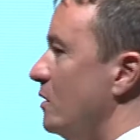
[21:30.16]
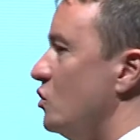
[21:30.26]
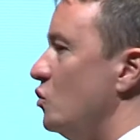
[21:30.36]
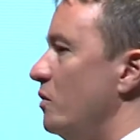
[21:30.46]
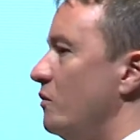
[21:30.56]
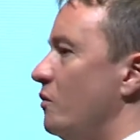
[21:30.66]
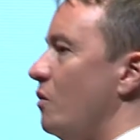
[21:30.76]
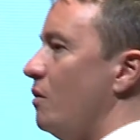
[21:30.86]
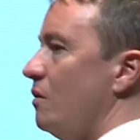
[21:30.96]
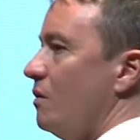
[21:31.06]
been to
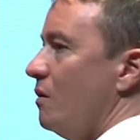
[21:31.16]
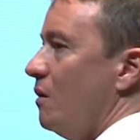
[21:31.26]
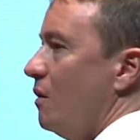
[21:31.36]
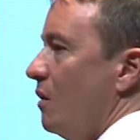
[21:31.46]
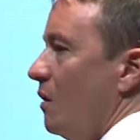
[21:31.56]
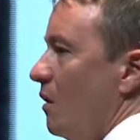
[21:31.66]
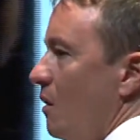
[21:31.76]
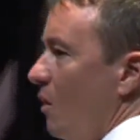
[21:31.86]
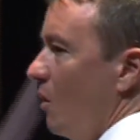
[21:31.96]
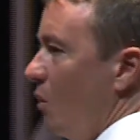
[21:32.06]
before
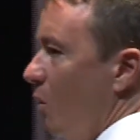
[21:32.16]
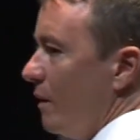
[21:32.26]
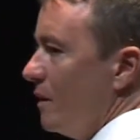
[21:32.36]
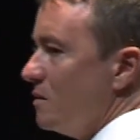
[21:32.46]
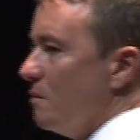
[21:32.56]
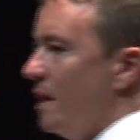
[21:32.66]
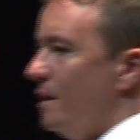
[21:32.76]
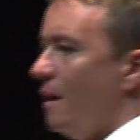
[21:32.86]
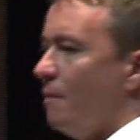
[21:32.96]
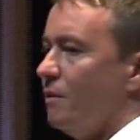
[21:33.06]
or one that's
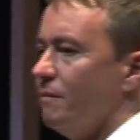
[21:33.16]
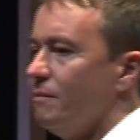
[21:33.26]
made up.